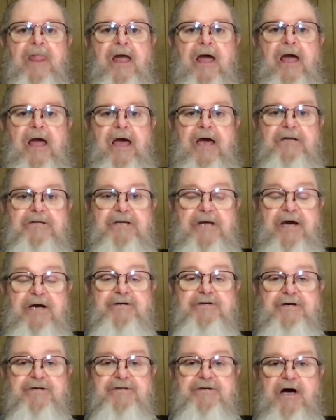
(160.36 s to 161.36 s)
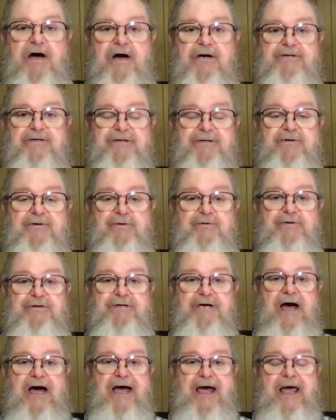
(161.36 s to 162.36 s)
It teaches us to
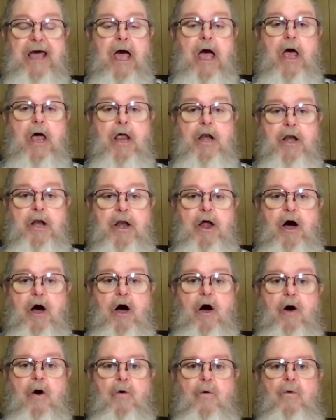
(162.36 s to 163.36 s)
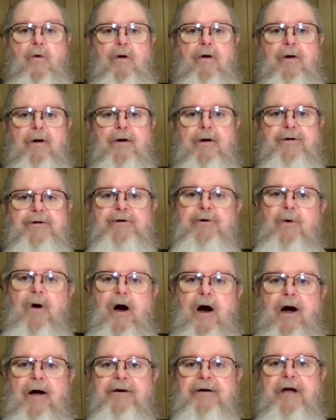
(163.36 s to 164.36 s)
say no to
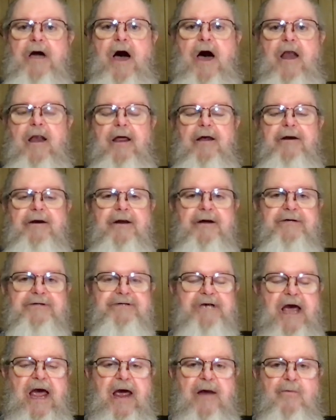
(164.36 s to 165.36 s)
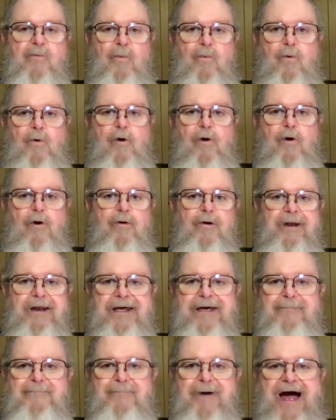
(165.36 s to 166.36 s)
ungodliness and
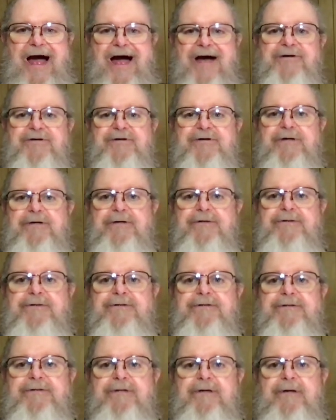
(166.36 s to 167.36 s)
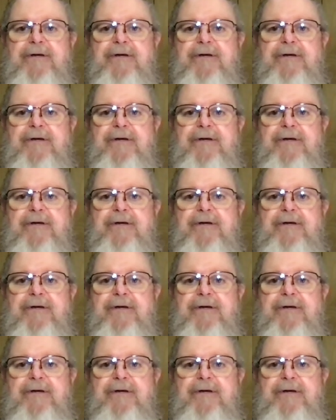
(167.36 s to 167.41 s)
worldly passions,